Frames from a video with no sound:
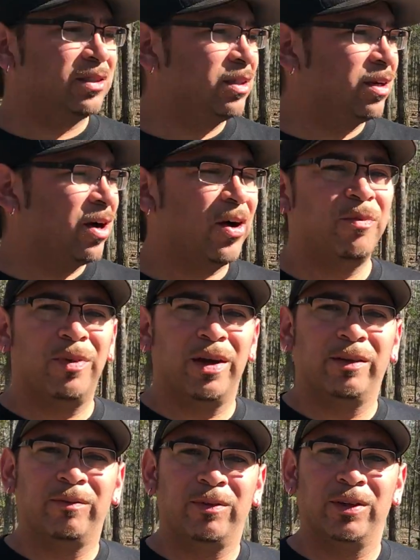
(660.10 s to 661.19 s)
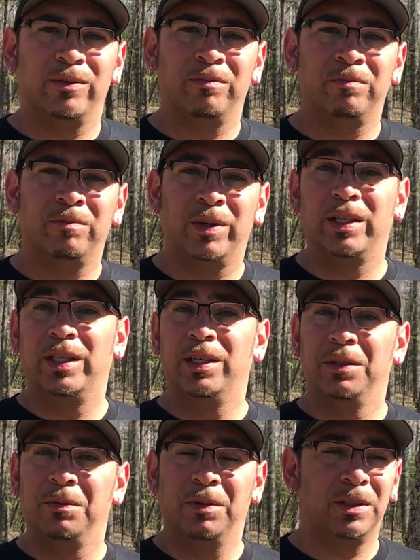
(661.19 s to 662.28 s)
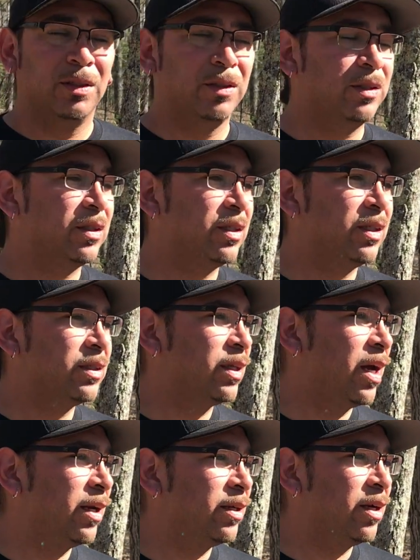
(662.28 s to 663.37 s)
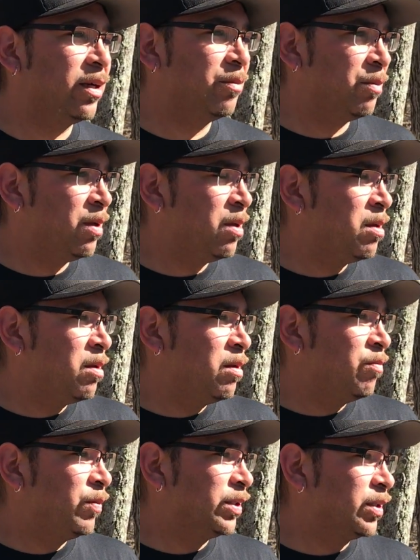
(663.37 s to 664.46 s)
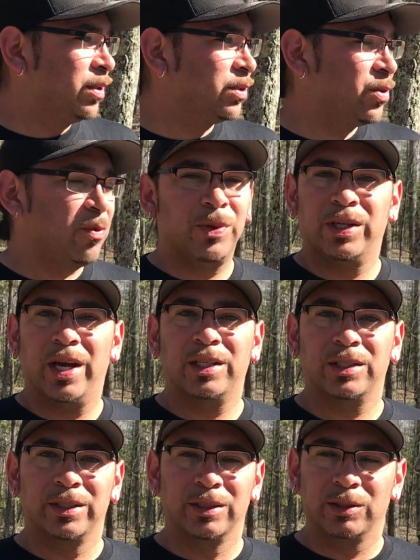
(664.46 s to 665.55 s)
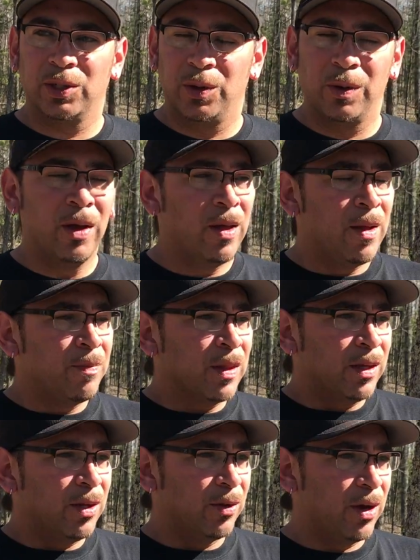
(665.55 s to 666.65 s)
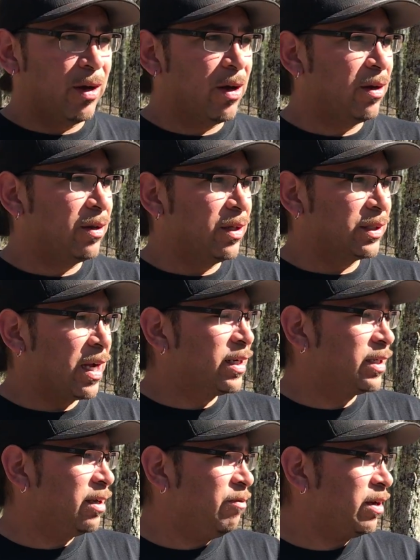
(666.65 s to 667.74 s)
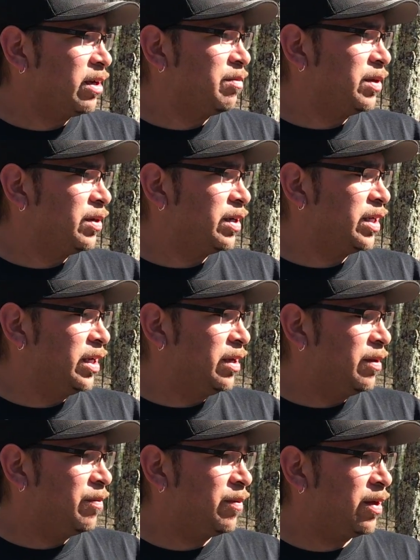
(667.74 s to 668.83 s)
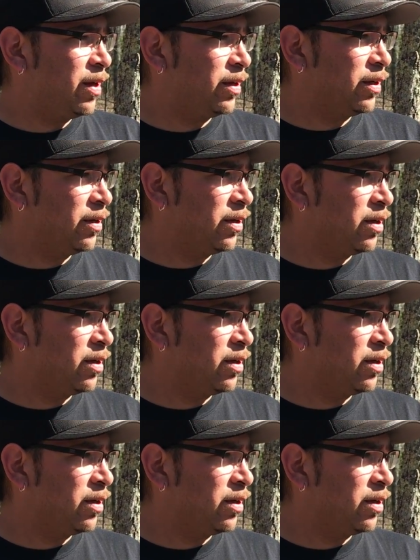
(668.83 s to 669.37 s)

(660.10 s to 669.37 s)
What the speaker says: is a garden bed, big deal. It's not, doesn't deserve protection. So, the scientific community and